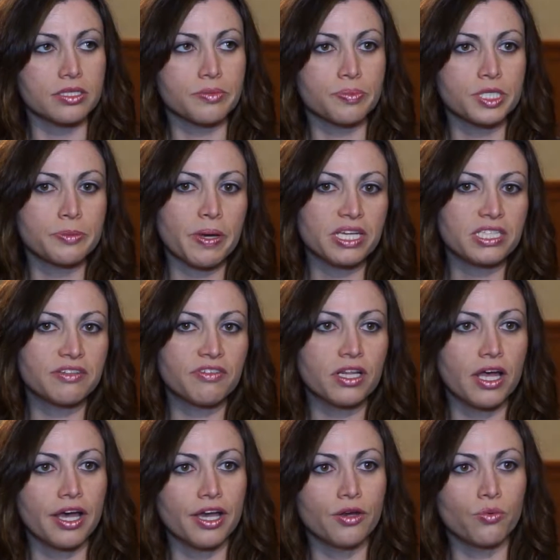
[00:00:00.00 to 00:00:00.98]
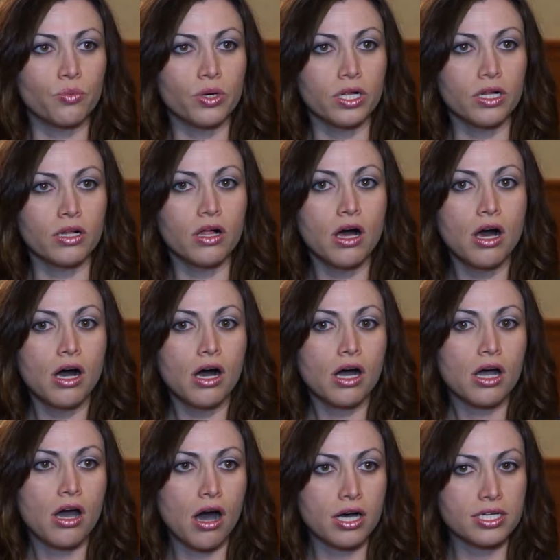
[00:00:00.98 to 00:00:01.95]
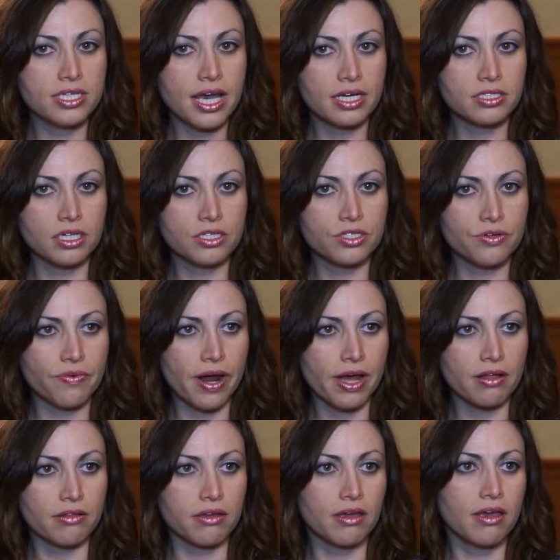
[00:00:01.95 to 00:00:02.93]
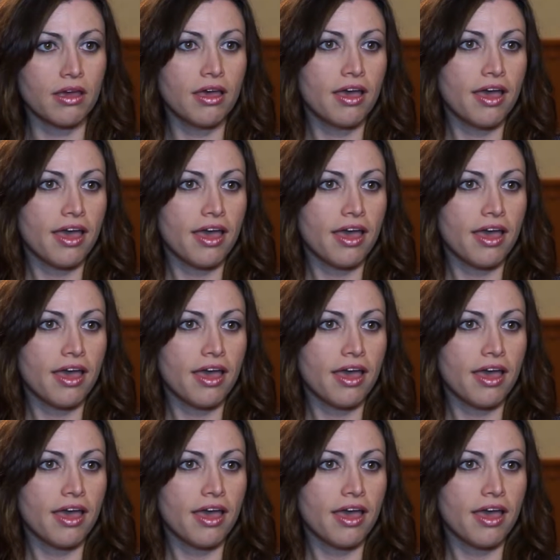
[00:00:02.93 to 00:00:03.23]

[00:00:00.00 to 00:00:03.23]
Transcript: A prospective client will contact us directly